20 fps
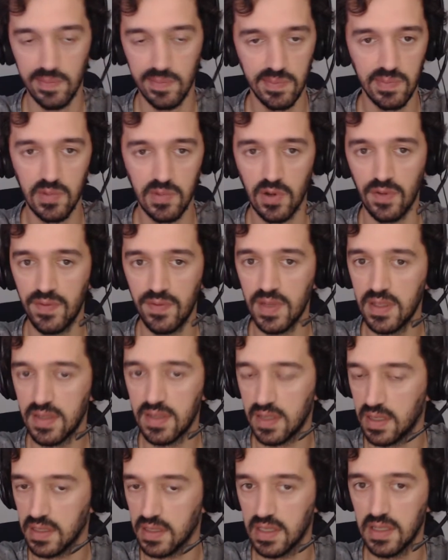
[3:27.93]

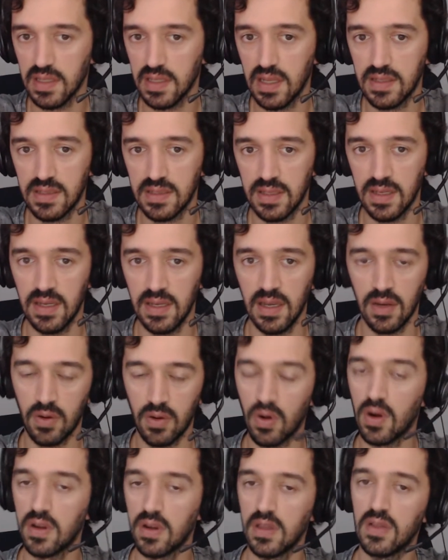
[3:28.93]
convincingly, let's say,
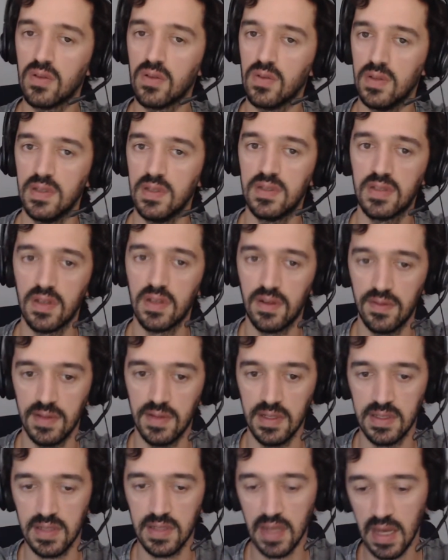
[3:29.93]
according to these
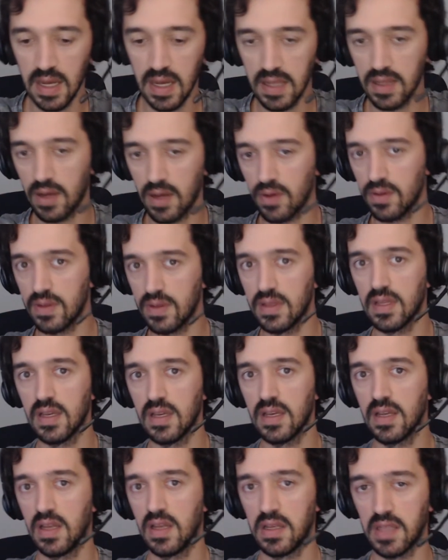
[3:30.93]
surveys. Now,
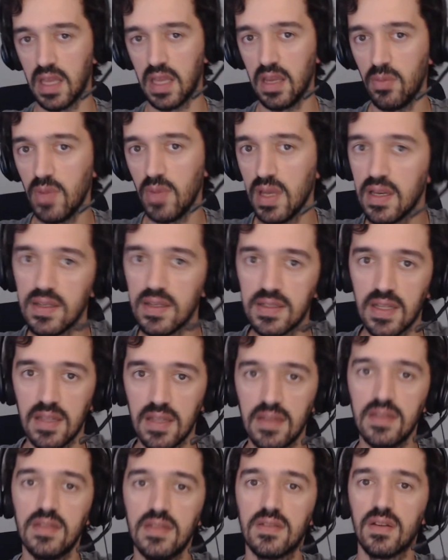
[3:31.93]
the claim is
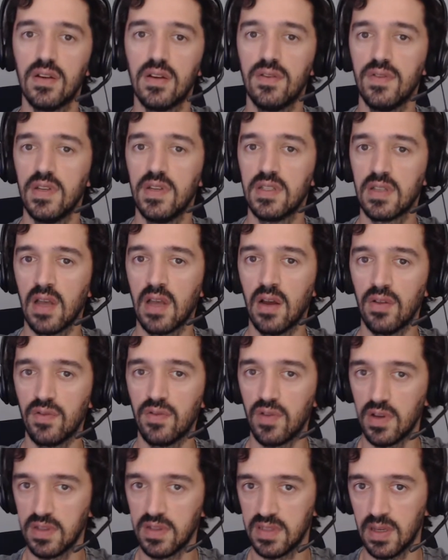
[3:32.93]
that these surveys count,
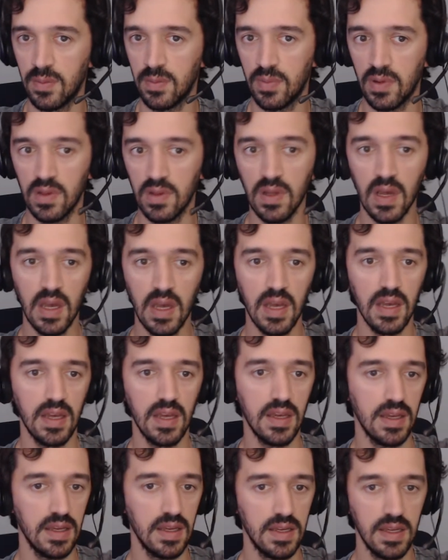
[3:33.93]
for example,
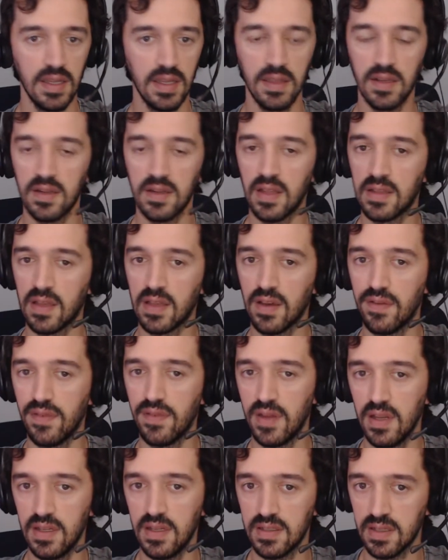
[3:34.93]
internet
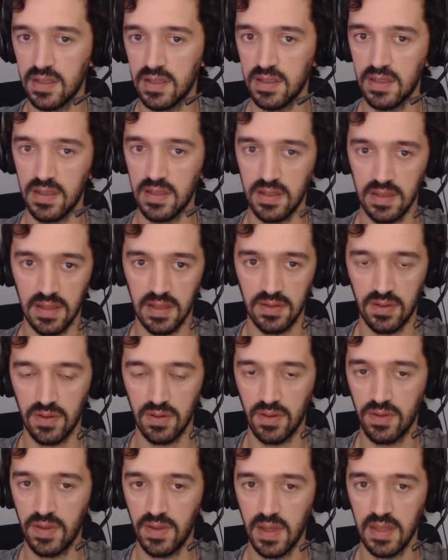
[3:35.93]
cafes and that sort
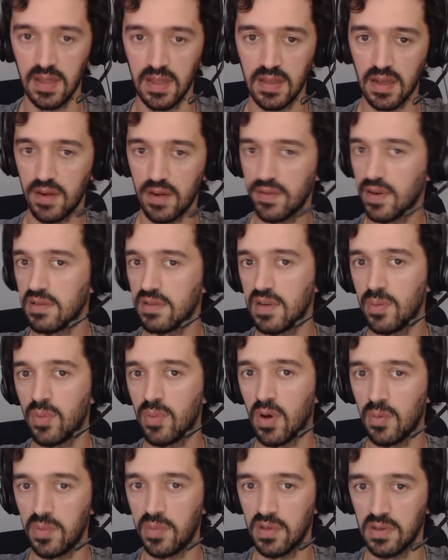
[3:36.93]
of thing that are very
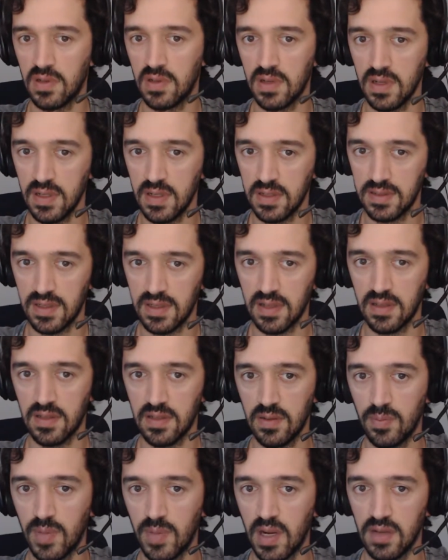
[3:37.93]
popular in
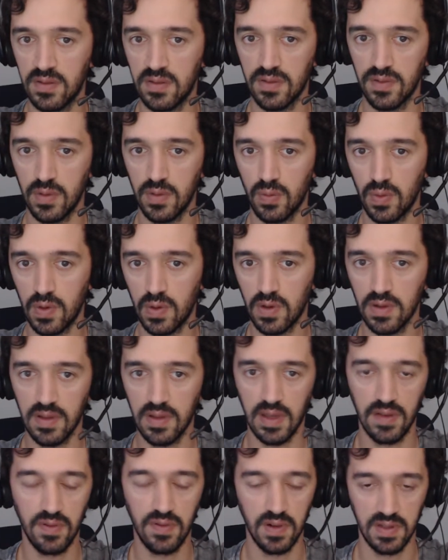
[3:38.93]
certain parts of the world,
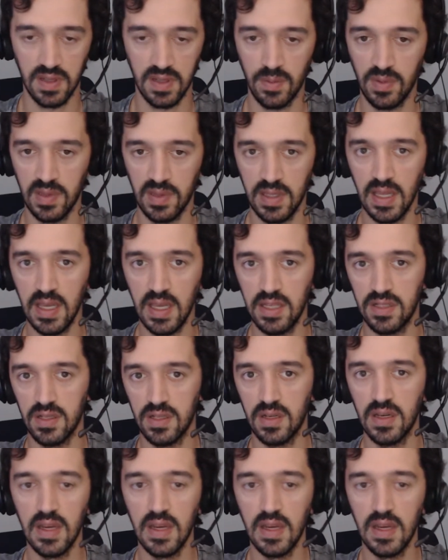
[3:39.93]
like, for example, in Asia.